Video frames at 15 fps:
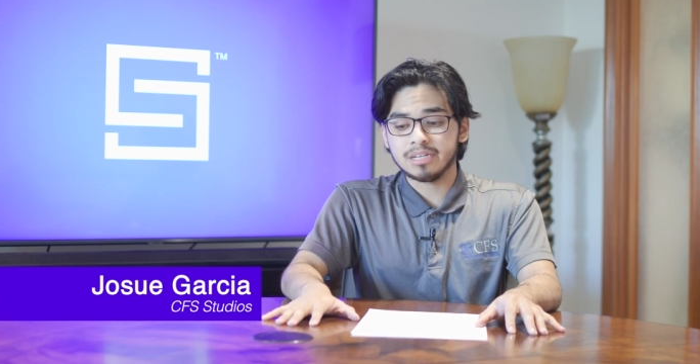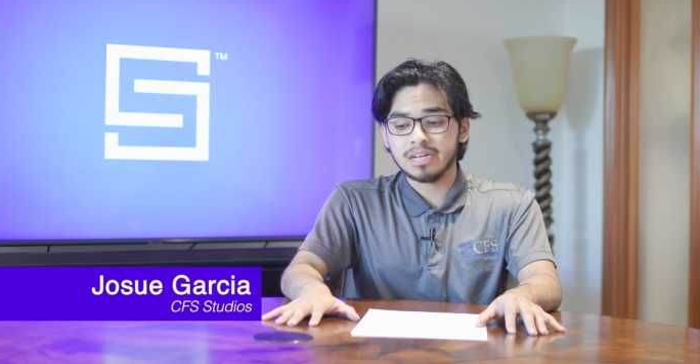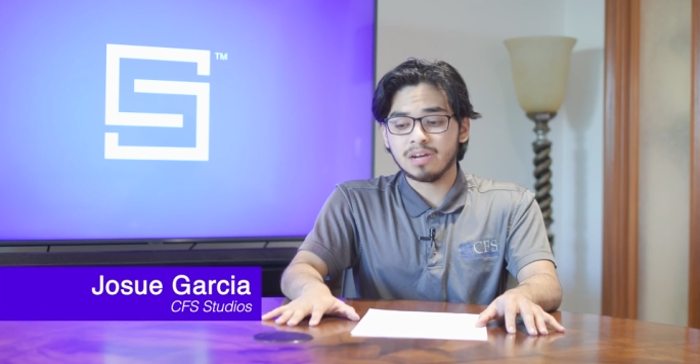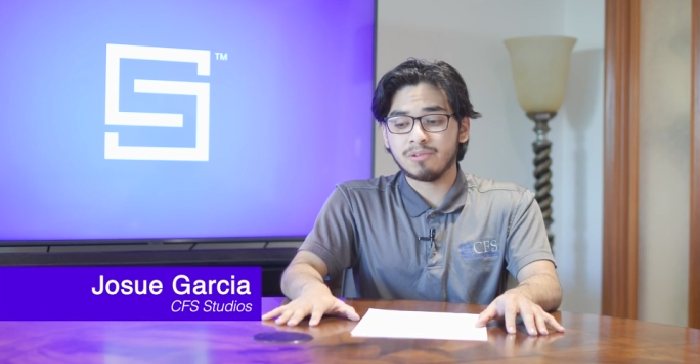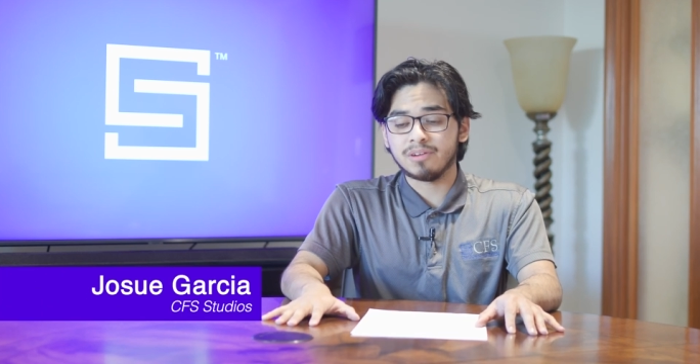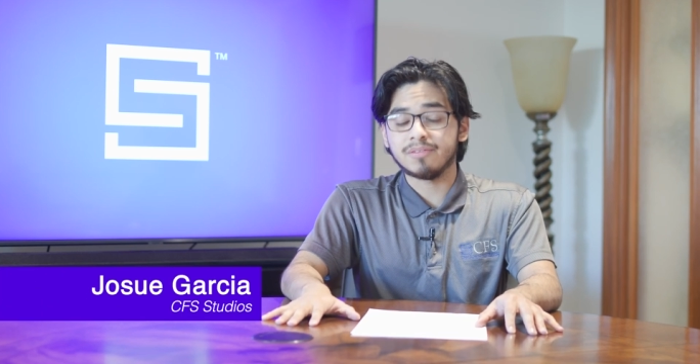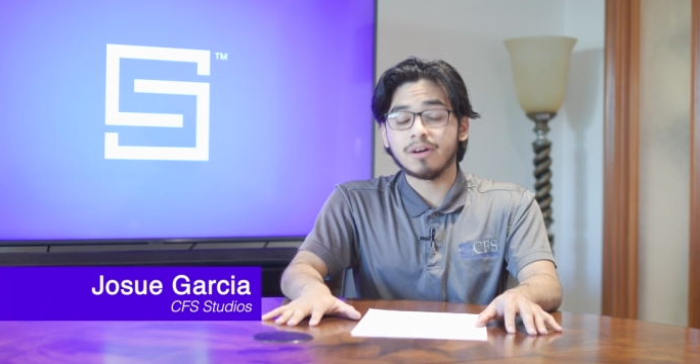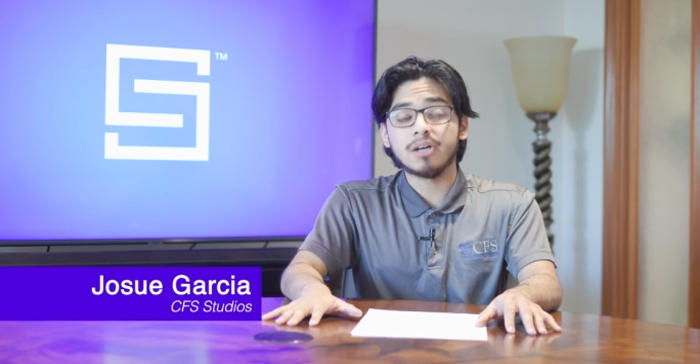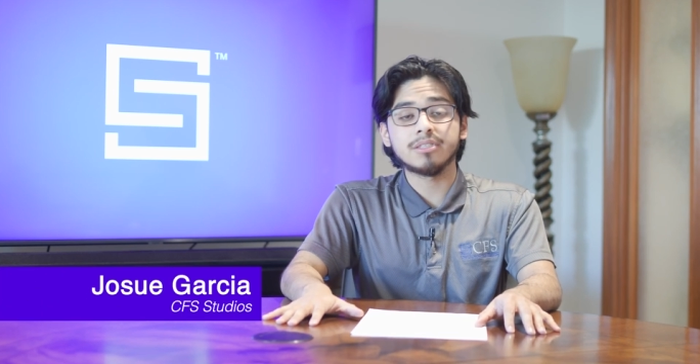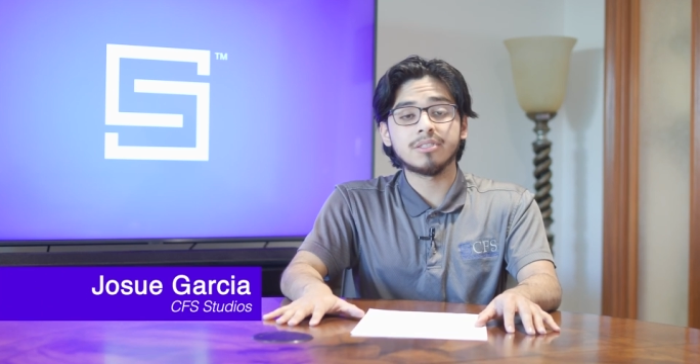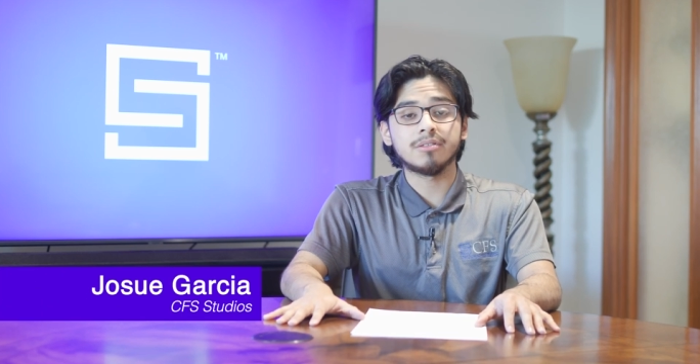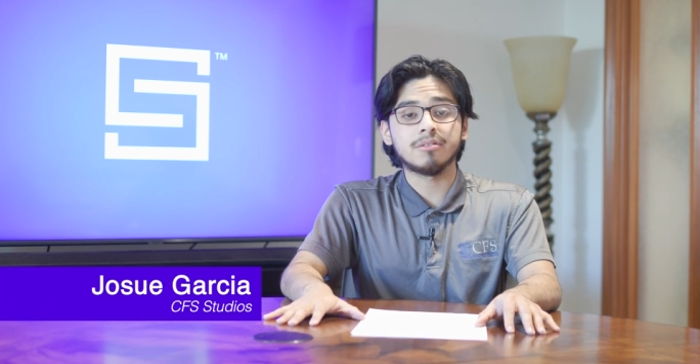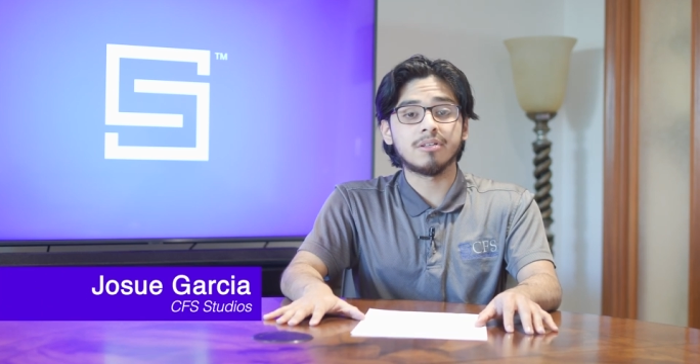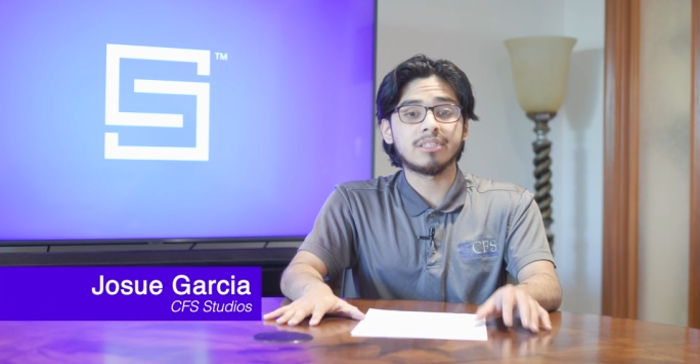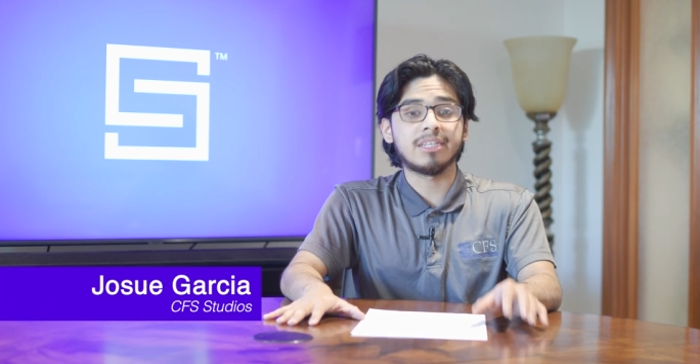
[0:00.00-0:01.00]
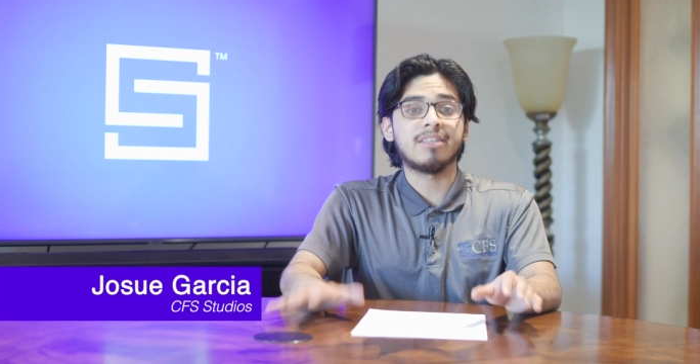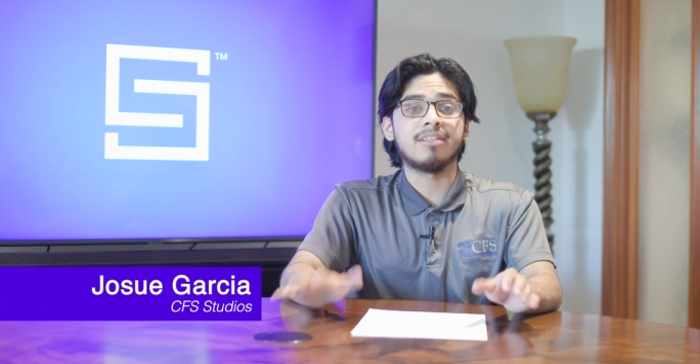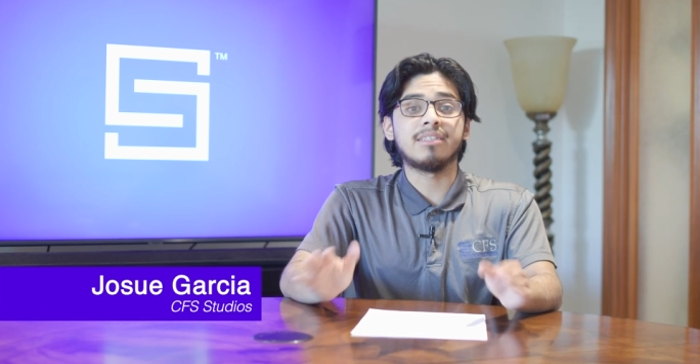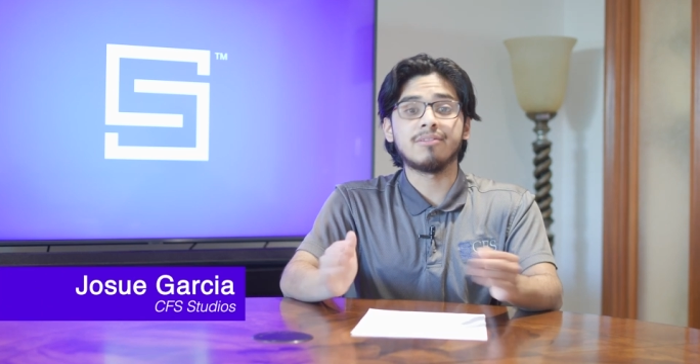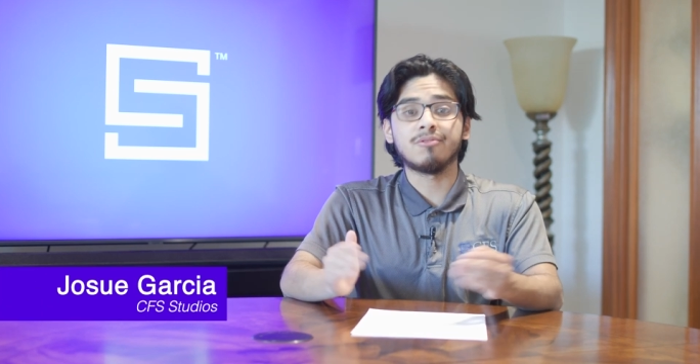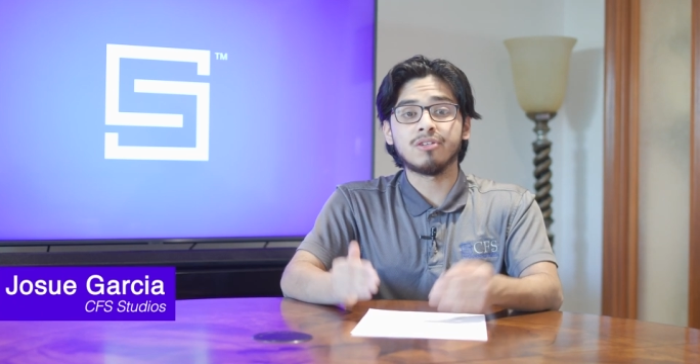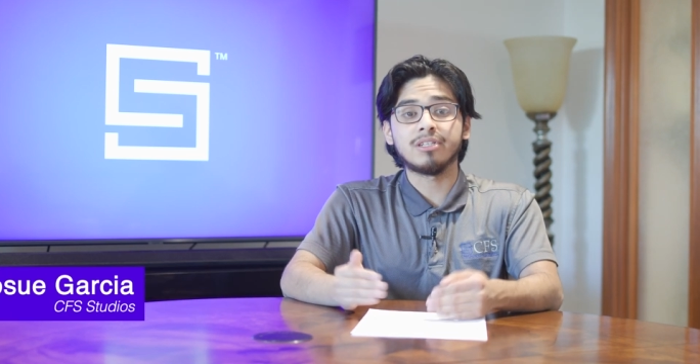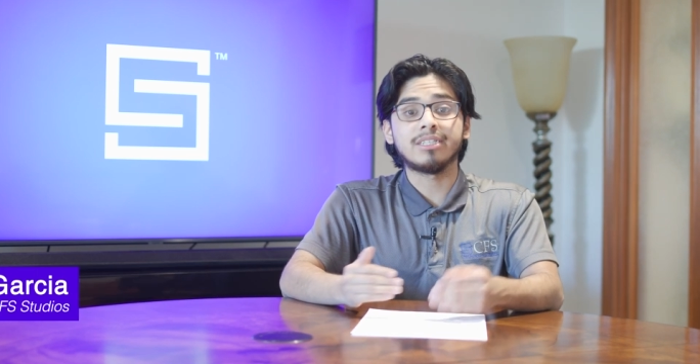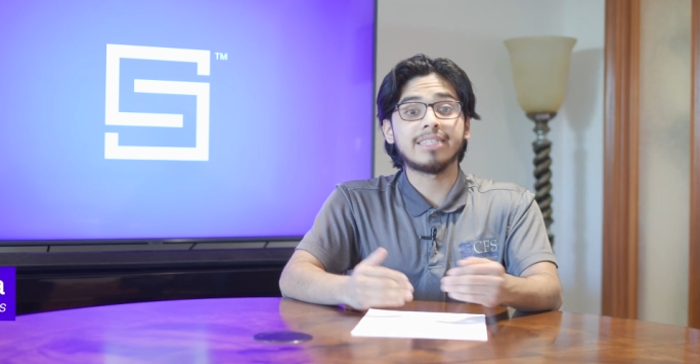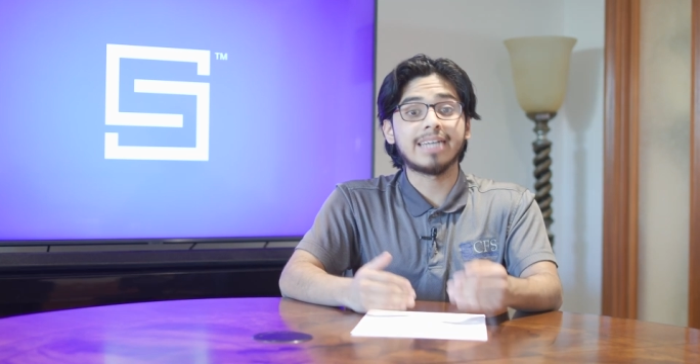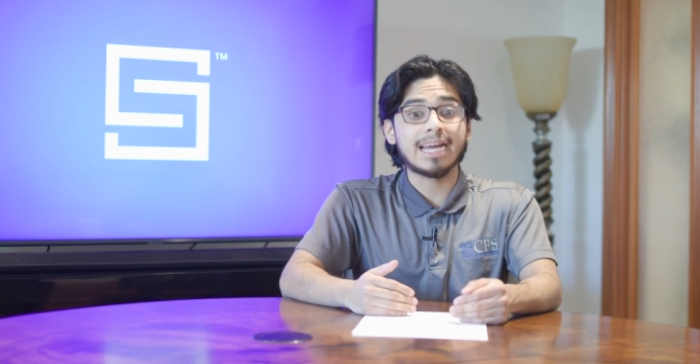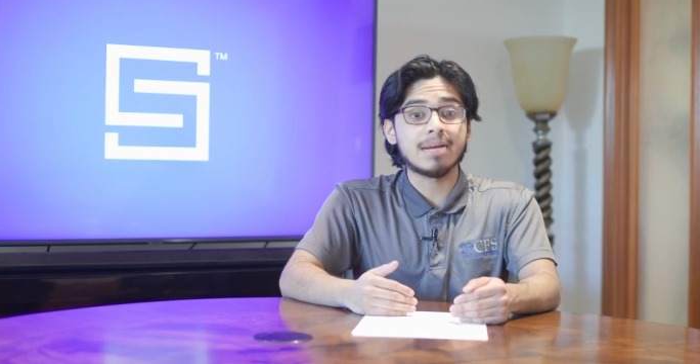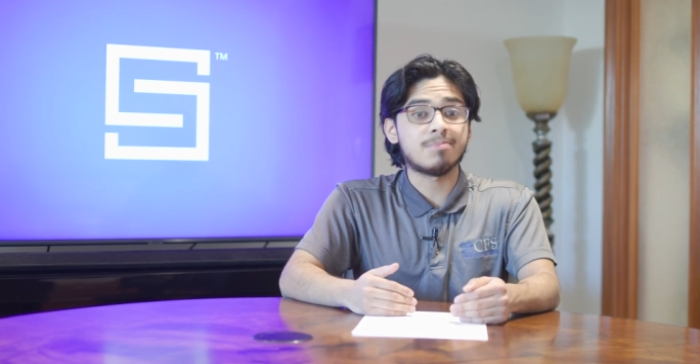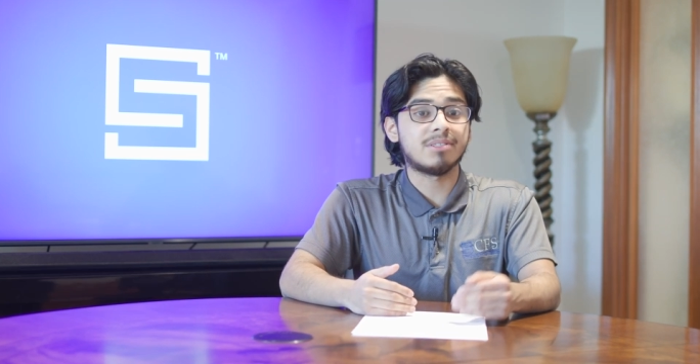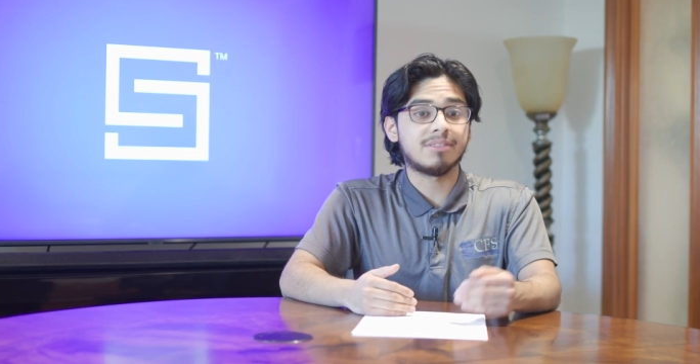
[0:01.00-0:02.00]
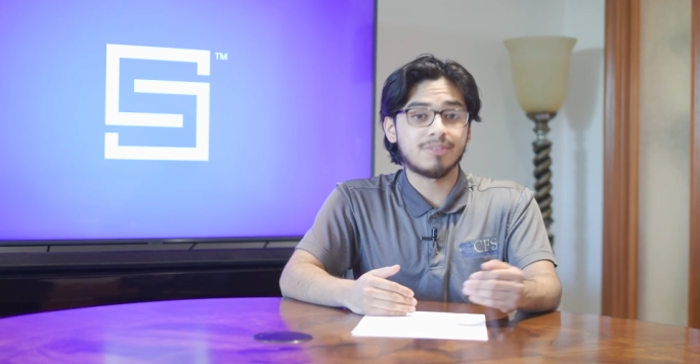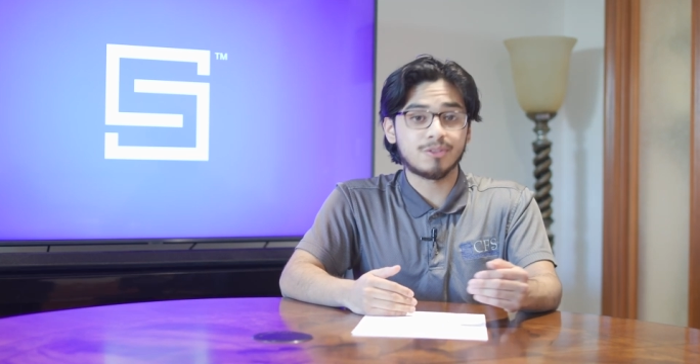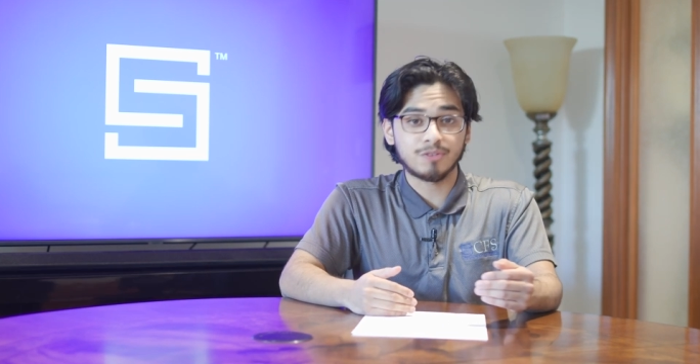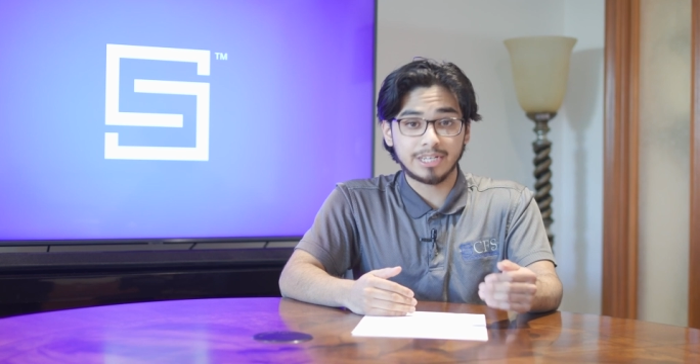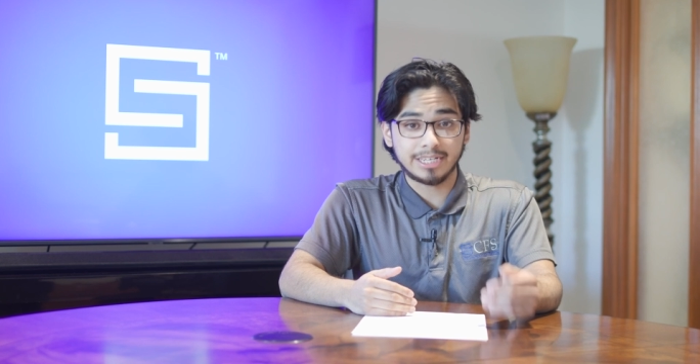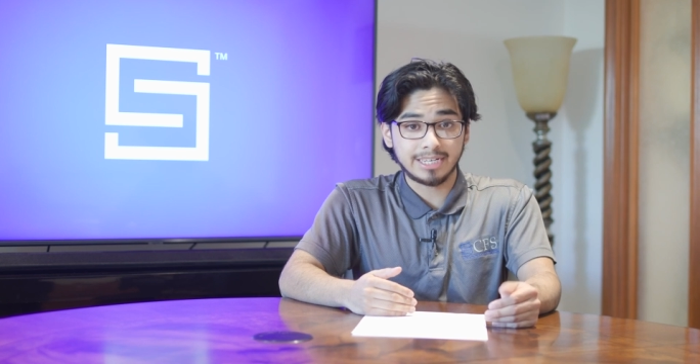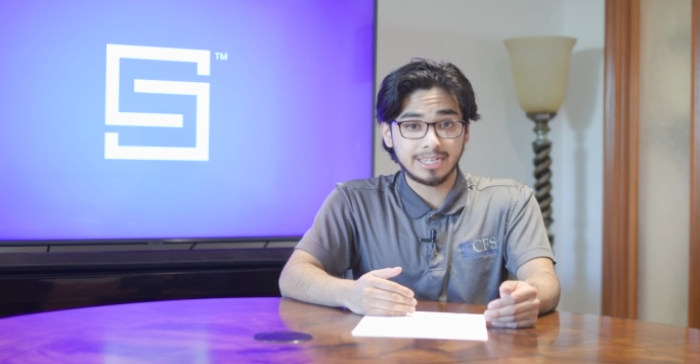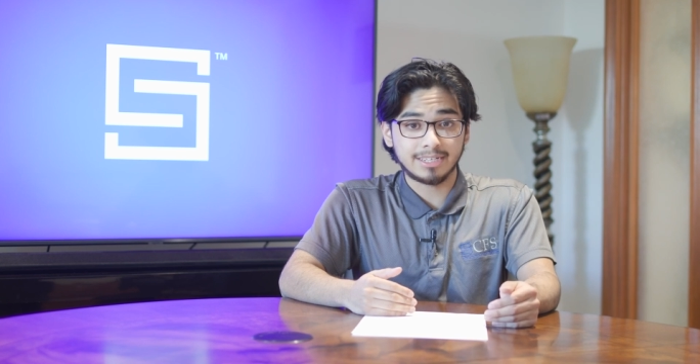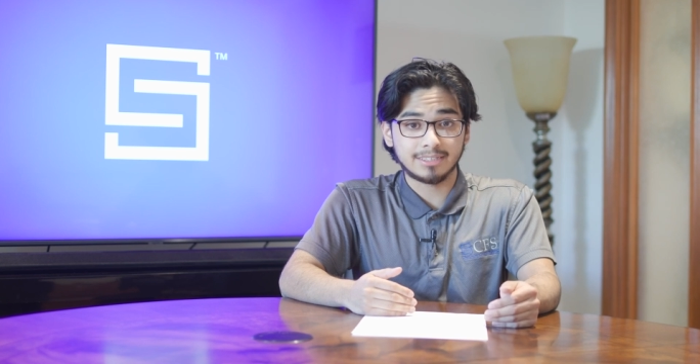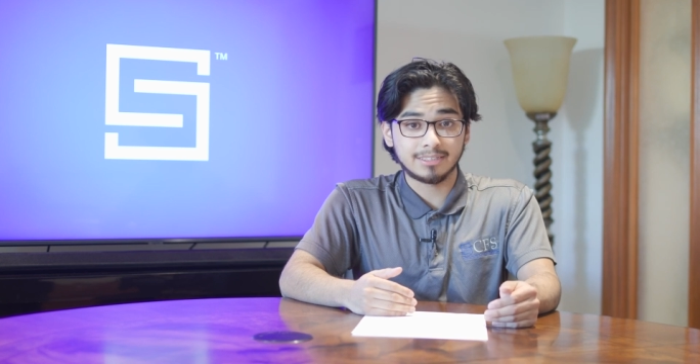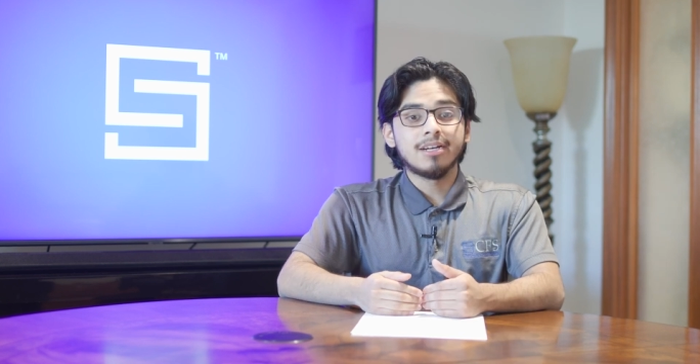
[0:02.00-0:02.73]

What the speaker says: and we've also looked at the different types of trading.